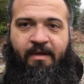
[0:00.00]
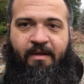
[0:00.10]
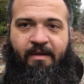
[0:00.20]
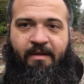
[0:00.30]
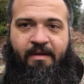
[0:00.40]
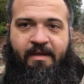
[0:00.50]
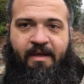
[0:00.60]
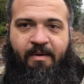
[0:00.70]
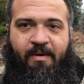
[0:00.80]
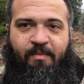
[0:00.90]

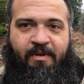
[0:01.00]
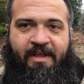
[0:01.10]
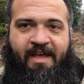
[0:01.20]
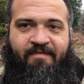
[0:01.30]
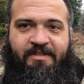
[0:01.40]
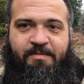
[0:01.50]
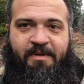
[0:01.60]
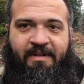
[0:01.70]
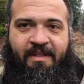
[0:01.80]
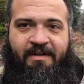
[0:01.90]
I really haven't spent
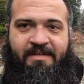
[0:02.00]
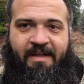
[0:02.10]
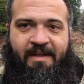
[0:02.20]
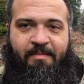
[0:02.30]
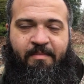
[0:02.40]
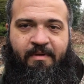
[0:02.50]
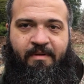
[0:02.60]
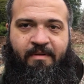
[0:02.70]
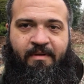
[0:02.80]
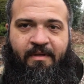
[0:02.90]
a lot of
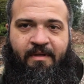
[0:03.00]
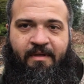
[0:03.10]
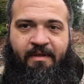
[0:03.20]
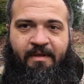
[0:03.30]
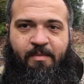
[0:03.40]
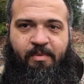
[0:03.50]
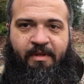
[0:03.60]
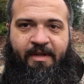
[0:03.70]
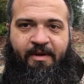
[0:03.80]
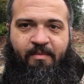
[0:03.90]
time
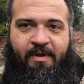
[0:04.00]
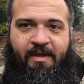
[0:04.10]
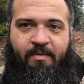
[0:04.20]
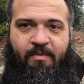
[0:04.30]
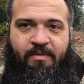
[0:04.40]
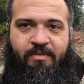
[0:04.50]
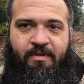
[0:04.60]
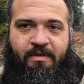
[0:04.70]
playing around with